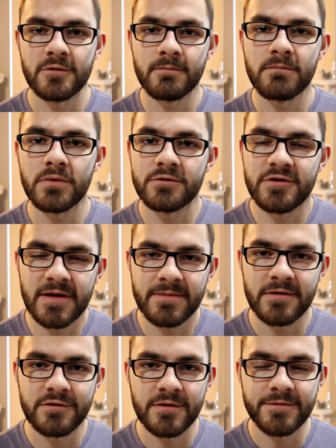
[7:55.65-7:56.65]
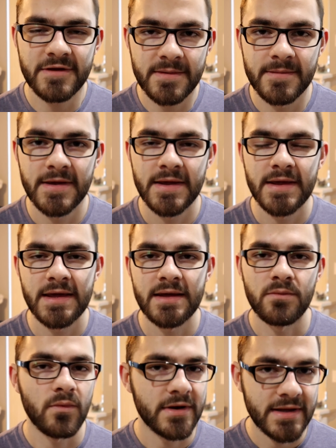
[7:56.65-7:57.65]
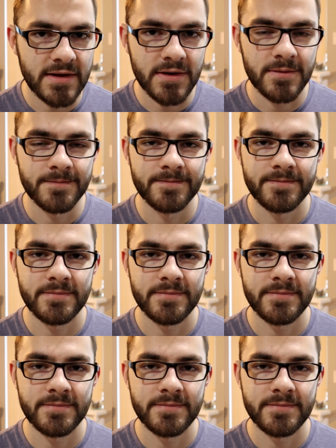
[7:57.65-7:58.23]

Super Bowl championship team in 1 year.